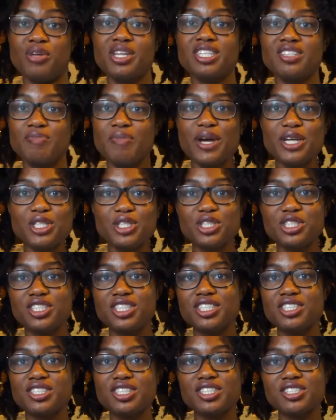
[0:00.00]
especially
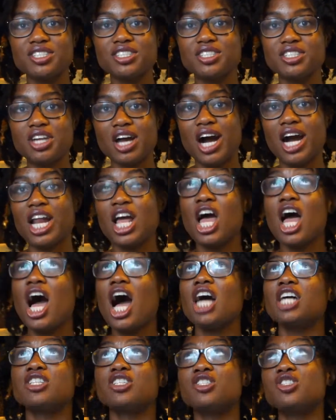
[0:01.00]
since this is not
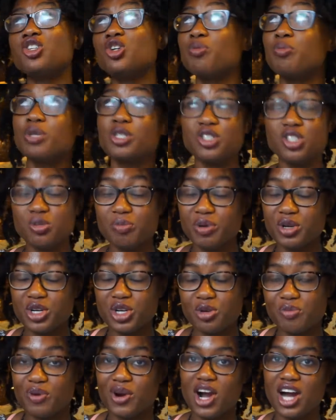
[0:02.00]
a super
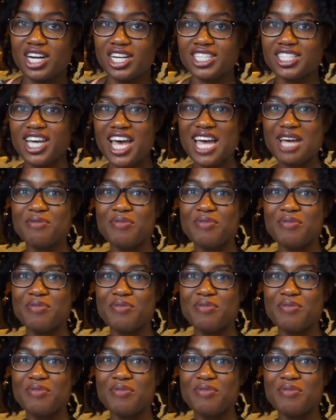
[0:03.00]
new product,